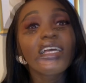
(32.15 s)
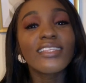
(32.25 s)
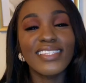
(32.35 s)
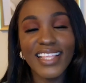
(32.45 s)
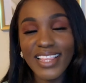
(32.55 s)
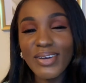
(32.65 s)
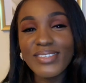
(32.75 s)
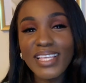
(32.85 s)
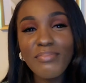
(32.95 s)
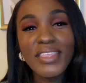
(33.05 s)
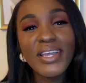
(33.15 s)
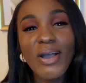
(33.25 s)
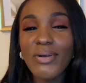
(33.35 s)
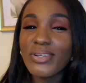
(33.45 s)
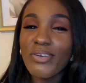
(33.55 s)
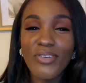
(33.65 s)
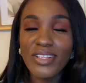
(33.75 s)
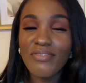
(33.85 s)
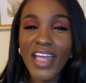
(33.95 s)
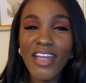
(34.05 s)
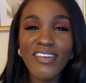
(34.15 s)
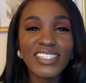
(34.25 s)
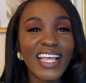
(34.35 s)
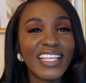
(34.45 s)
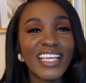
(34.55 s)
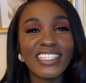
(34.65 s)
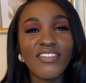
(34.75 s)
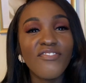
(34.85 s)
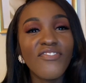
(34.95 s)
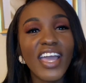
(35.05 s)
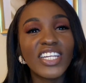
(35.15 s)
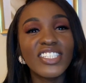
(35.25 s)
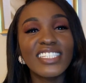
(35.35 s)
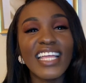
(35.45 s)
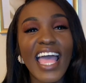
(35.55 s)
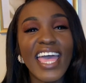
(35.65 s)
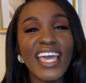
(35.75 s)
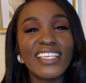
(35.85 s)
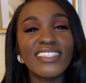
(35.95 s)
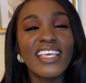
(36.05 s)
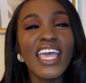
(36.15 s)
there's a little something called coronavirus, and it is an infection that has